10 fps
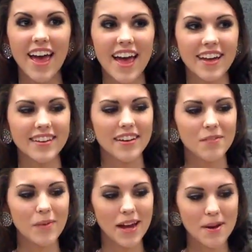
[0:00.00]
And
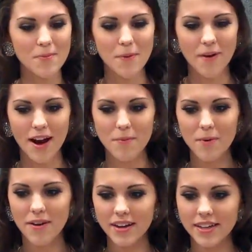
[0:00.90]
what I wore, I
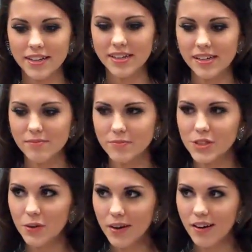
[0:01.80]
wore a
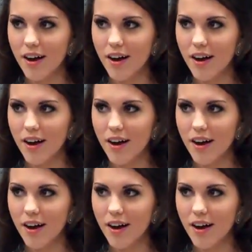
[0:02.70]
short